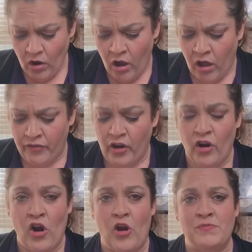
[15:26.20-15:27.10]
all the
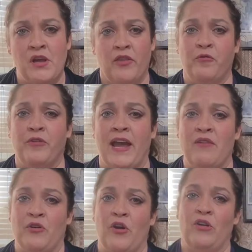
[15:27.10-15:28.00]
herbs, all the
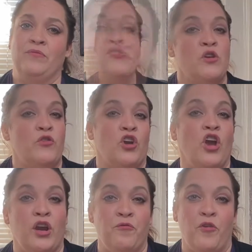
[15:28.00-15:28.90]
flavor. So if you're
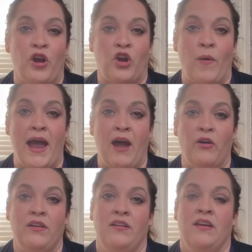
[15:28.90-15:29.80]
cooking for a
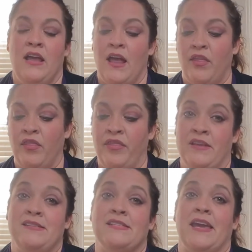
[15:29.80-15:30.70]
crowd,
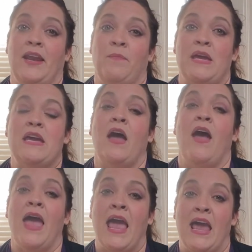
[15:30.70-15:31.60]
this is gonna be
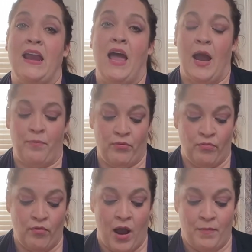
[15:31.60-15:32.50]
a hit, I
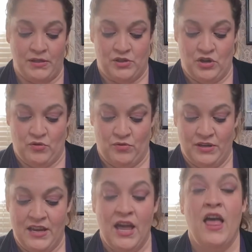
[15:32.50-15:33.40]
promise you.
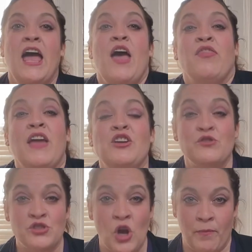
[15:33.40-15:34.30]
Thank
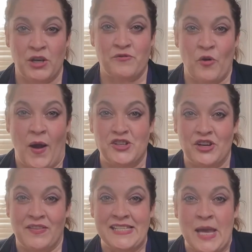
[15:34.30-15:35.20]
you so much for
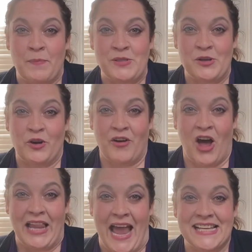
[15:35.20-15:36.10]
watching this episode of
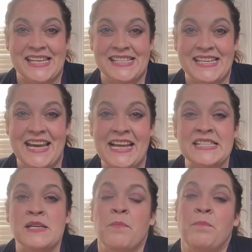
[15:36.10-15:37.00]
All Access
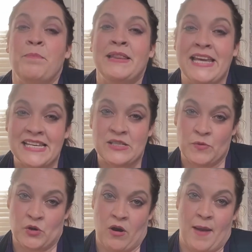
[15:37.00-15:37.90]
Eats. Please
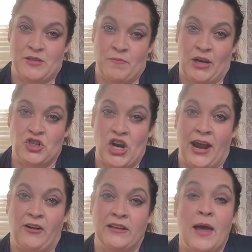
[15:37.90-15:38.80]
subscribe to my
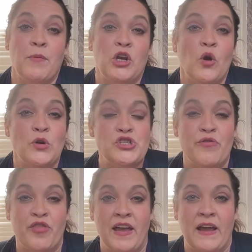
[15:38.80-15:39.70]
channel. Let me know what you
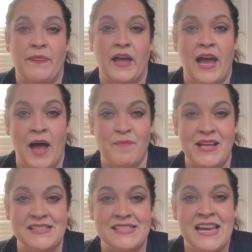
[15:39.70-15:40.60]
think in the
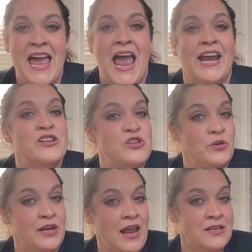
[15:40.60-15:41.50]
comments, and
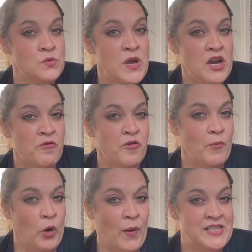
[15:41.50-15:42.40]
tune in next week for
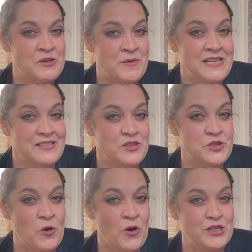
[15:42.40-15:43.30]
more recipes and
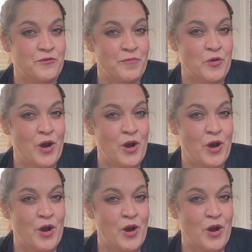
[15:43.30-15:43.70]
stories from the